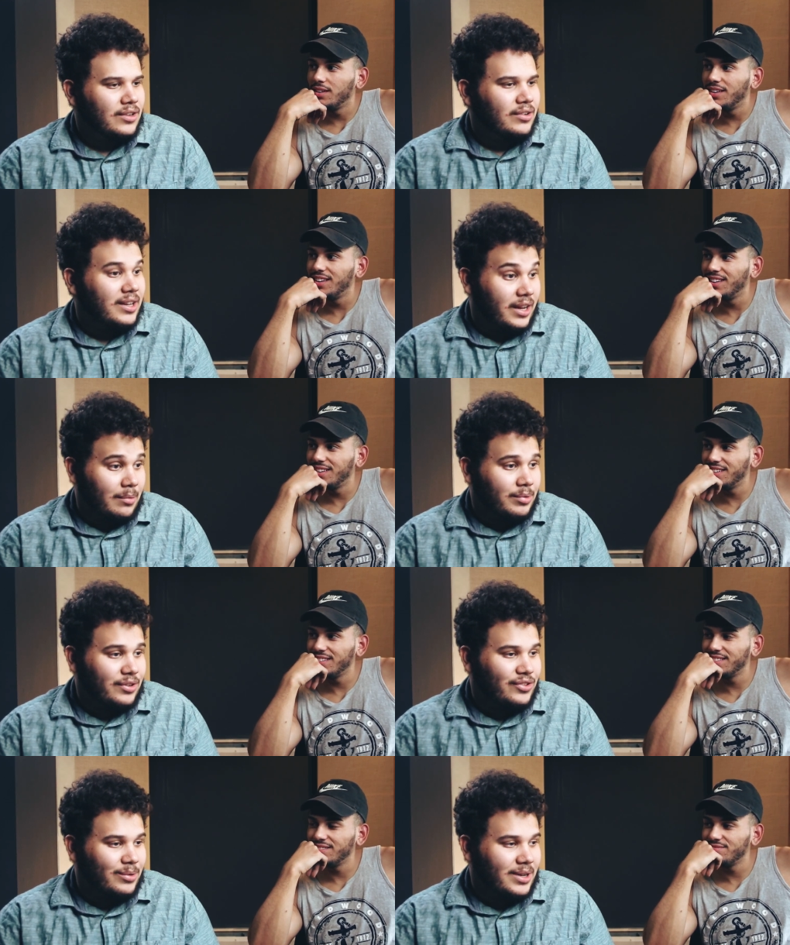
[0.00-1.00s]
Speaker 1: You're an idiot. I'm
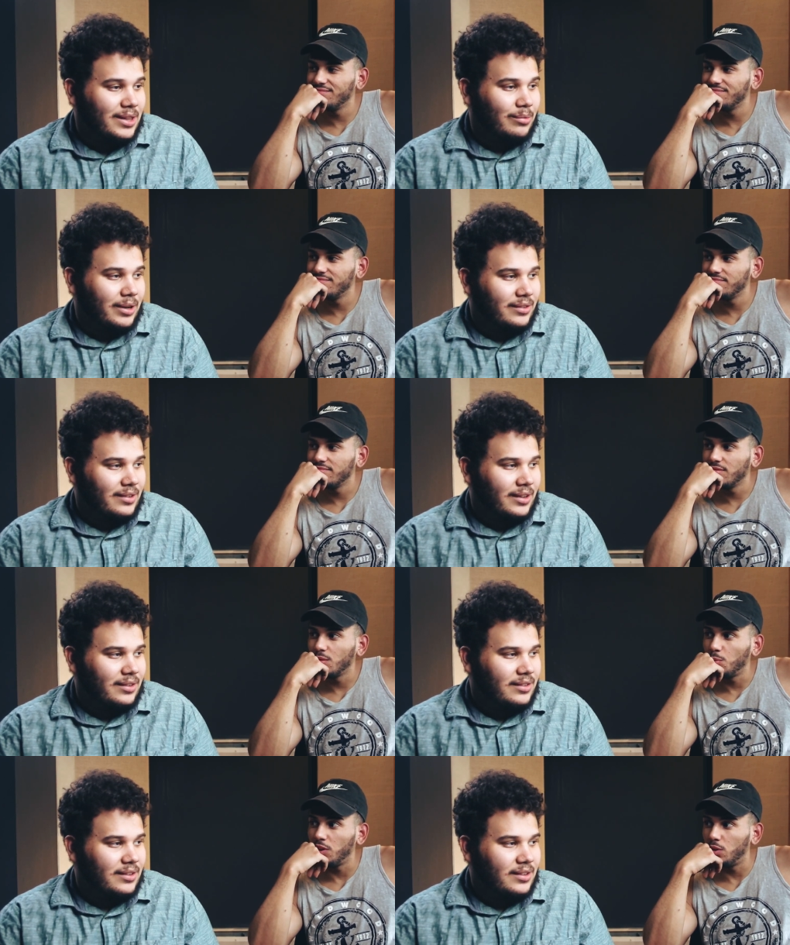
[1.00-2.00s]
pretty sure we got the release
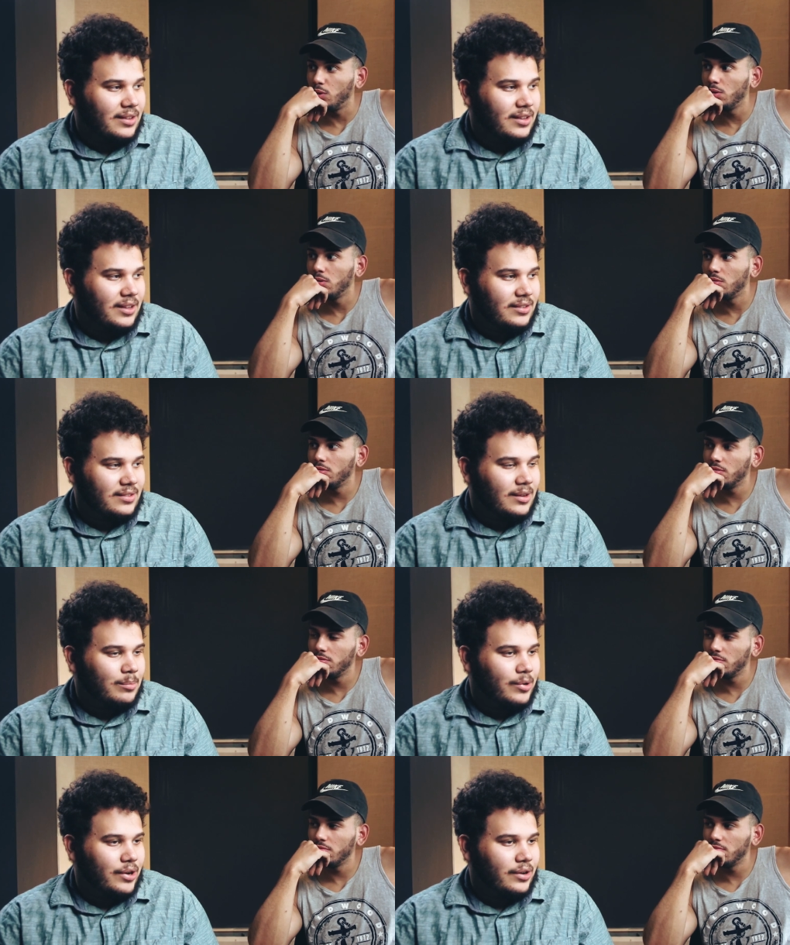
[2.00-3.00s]
date. We do? It's
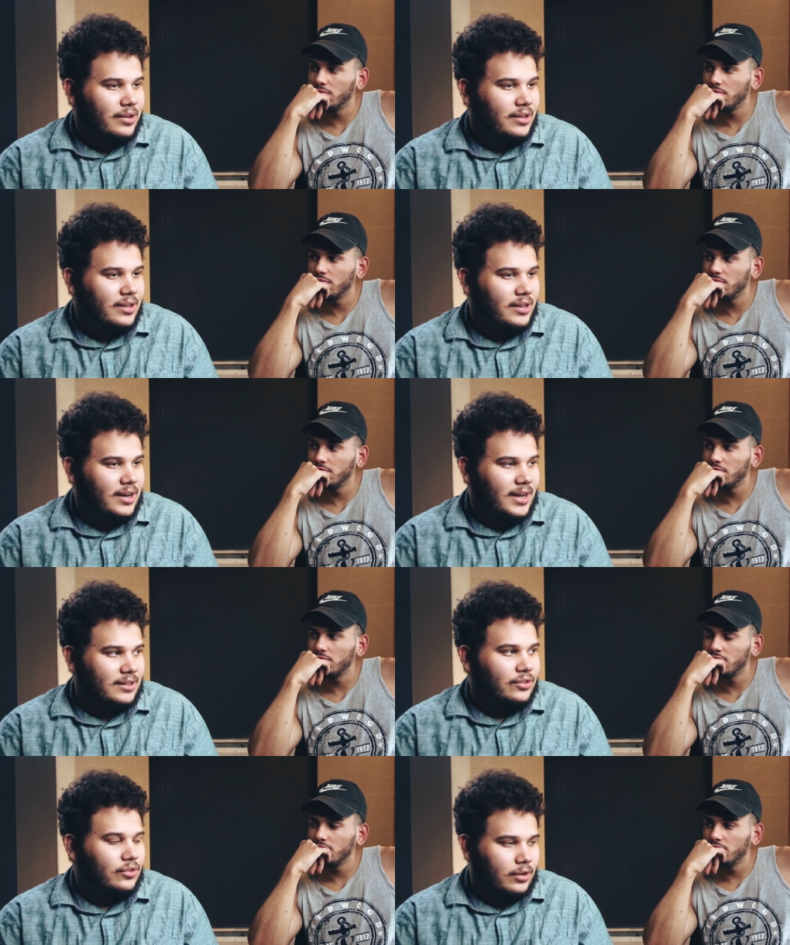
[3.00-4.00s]
somewhere
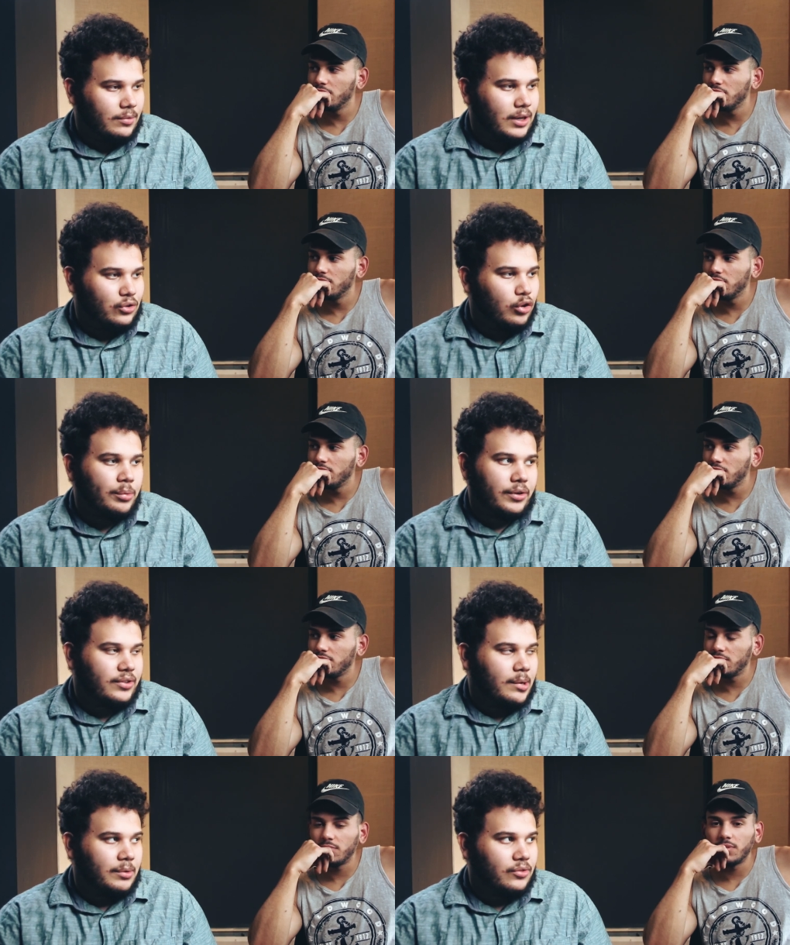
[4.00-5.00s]
at the start of October. It's
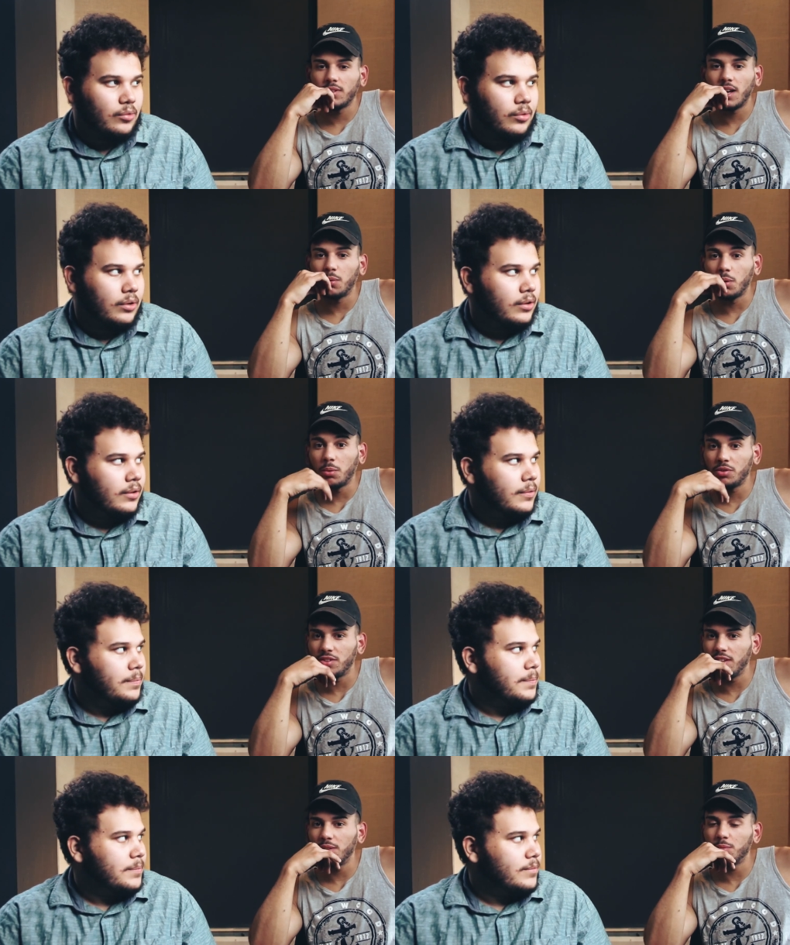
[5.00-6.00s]
coming soon. All right, well,
Speaker 2: we'll
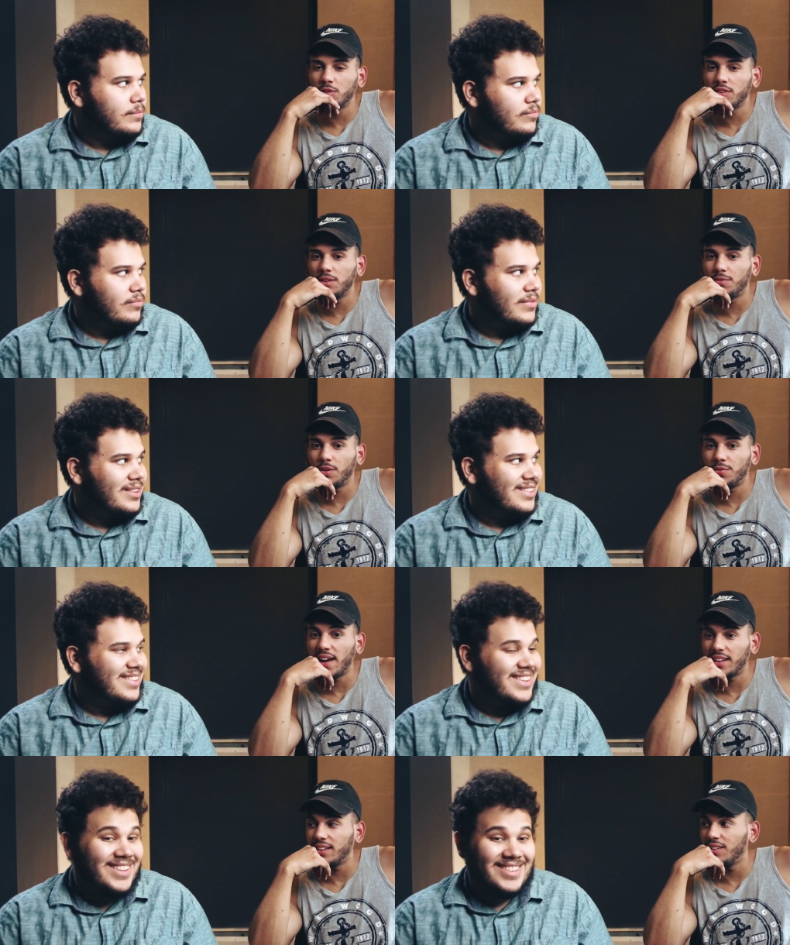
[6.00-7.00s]
see. We'll see for a
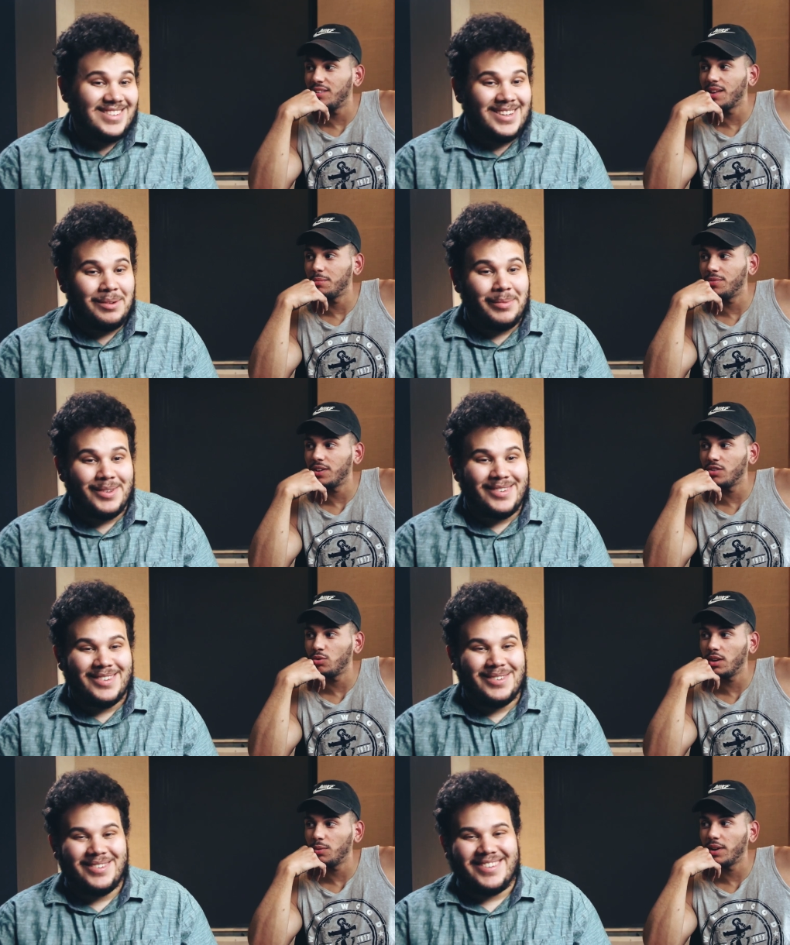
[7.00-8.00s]
fact in this fucking
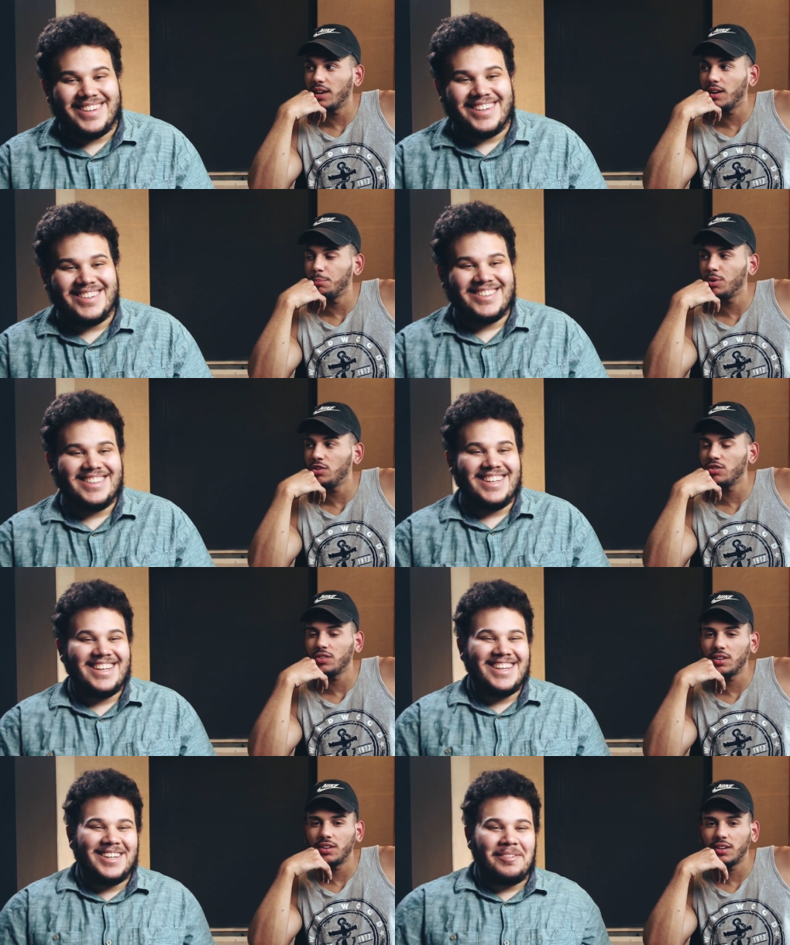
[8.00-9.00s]
soon, trailer right now. Yo, I'm pretty sure.
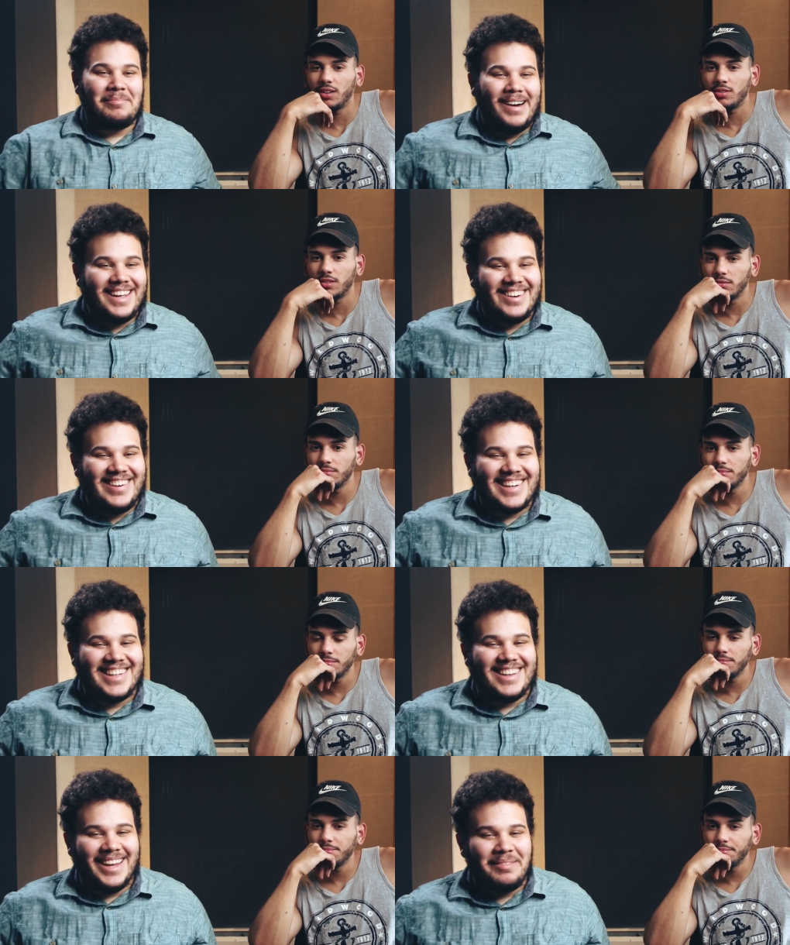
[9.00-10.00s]
Damn, My Hero
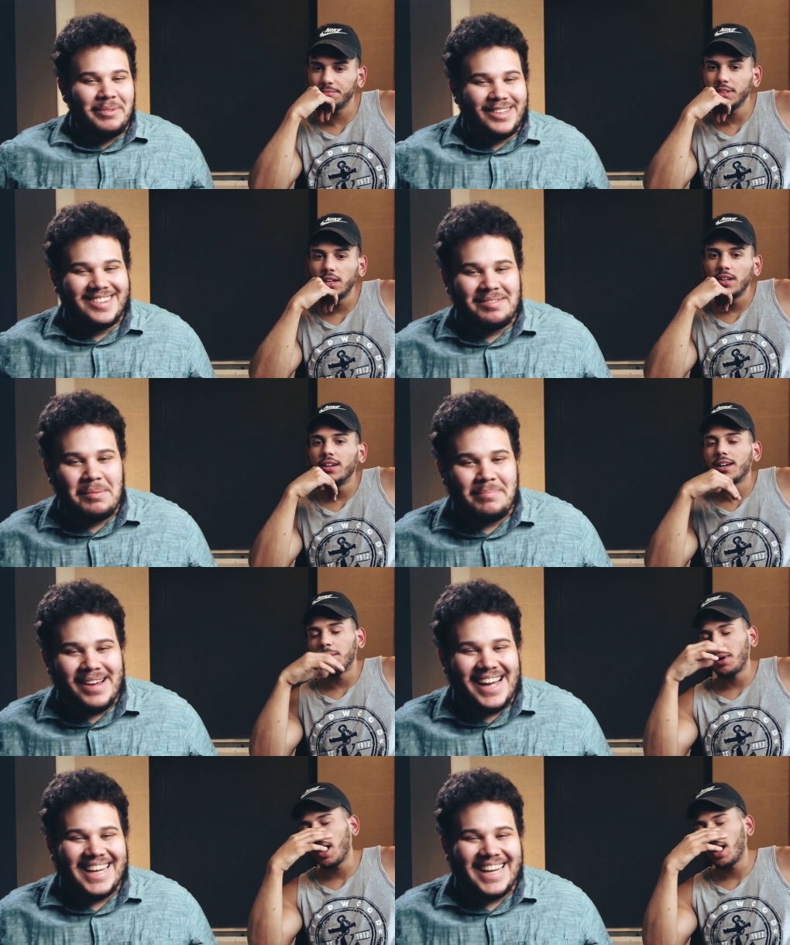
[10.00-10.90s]
Academia is coming back?